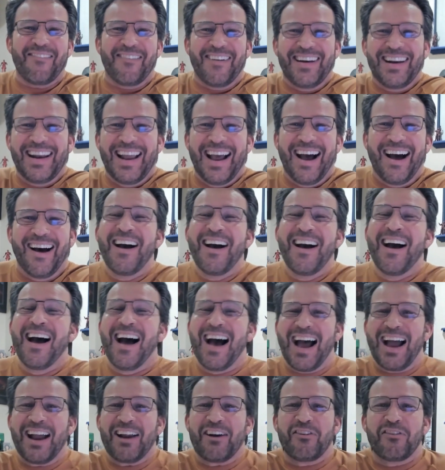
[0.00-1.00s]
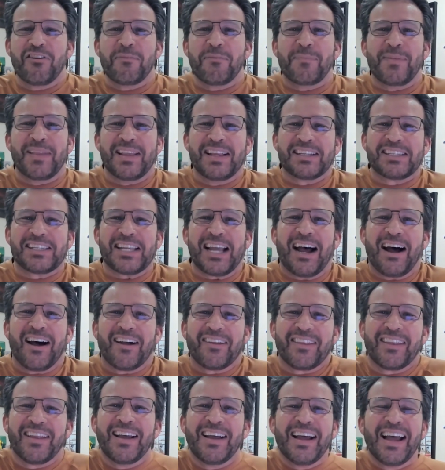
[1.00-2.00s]
down. I grew up in the
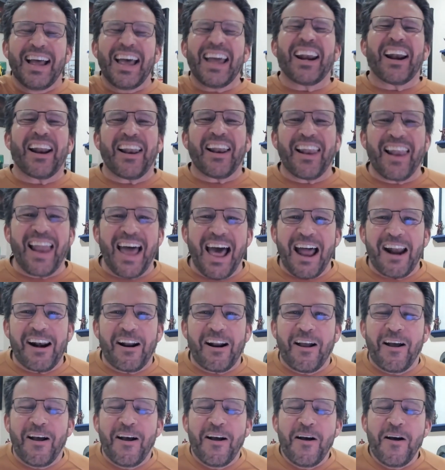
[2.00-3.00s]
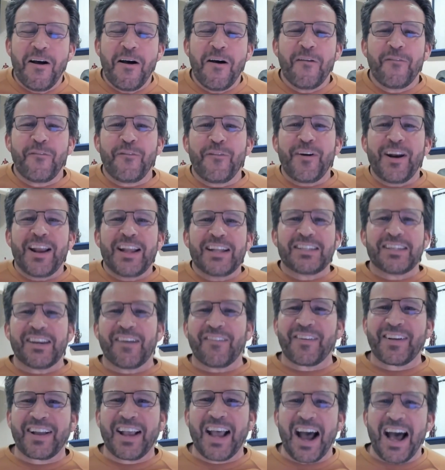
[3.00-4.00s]
South. I had a lot of friends
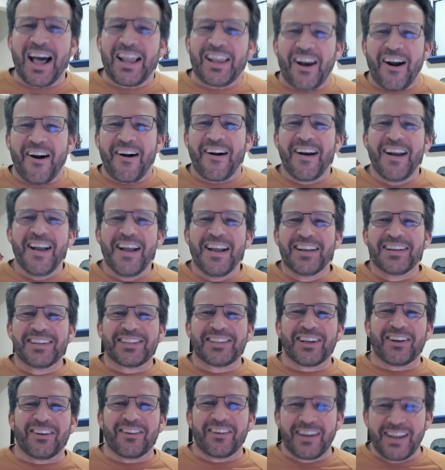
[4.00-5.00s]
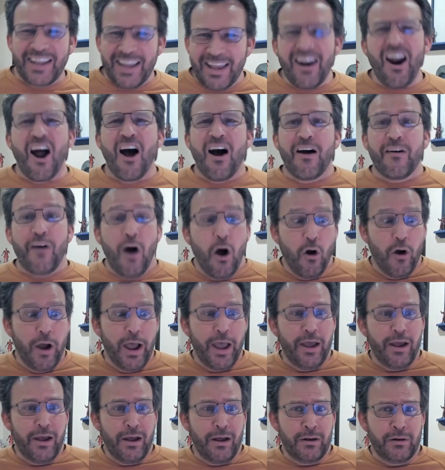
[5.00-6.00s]
of color. So get off. Oh,
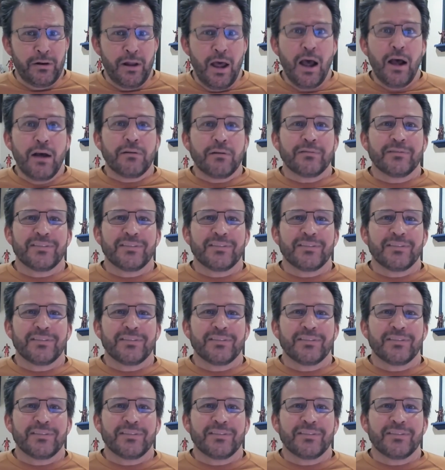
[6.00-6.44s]
hell no.